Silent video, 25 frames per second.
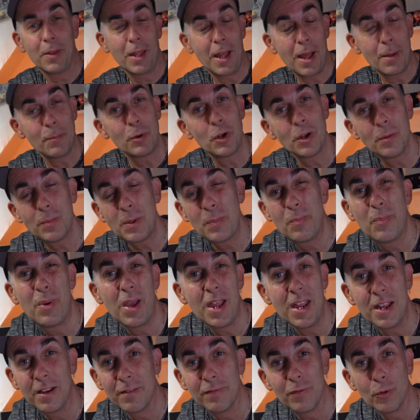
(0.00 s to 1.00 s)
I'm gonna be
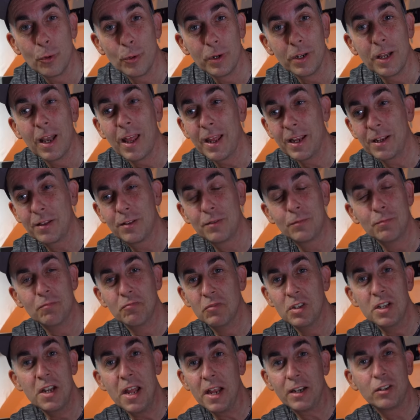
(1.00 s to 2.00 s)
paying for it like
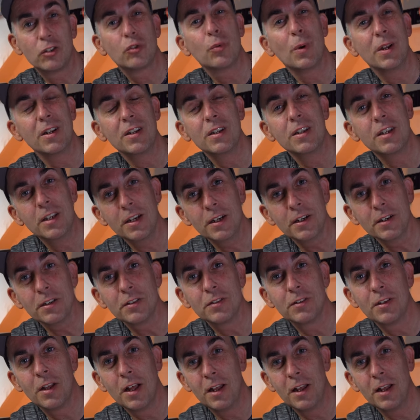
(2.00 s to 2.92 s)
the next 20 years.